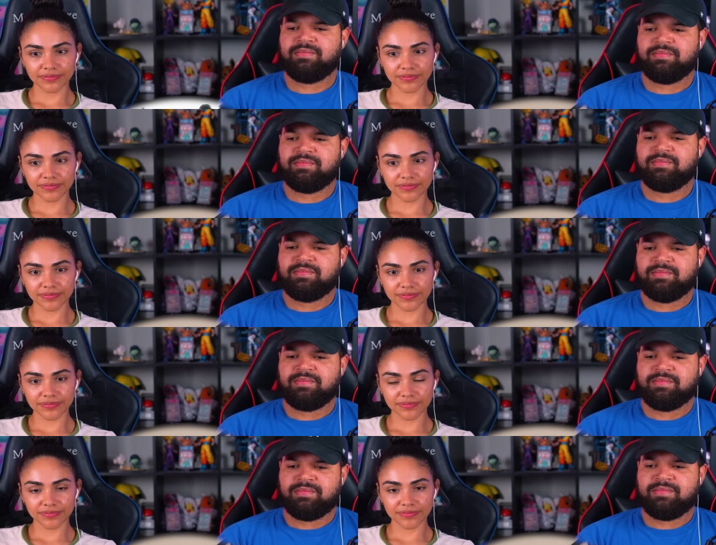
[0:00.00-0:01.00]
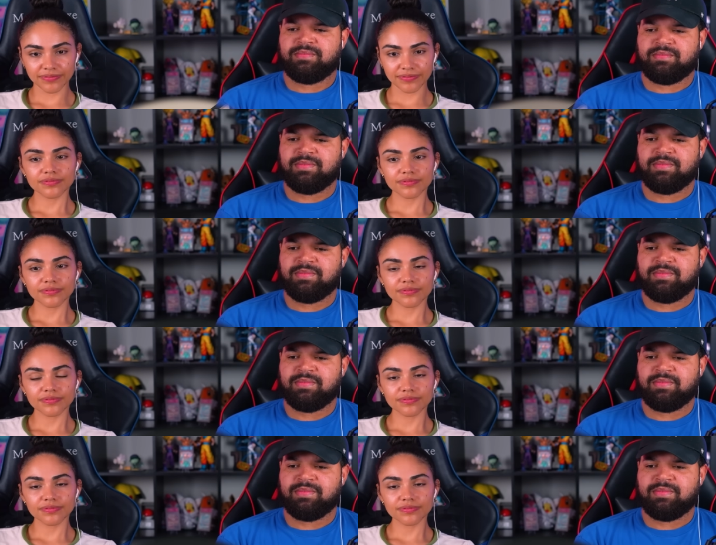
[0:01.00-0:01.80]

Nothing is said.